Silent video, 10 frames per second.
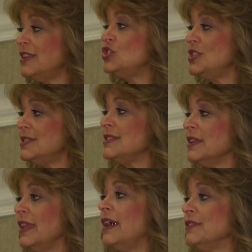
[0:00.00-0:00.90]
she's
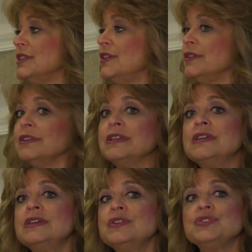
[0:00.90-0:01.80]
still out there.
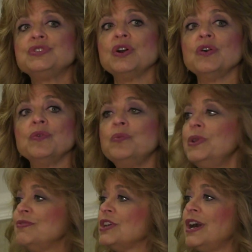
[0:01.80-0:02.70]
So
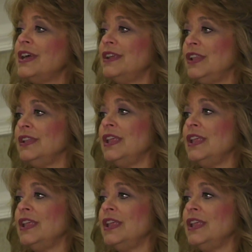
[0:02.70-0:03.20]
we've got a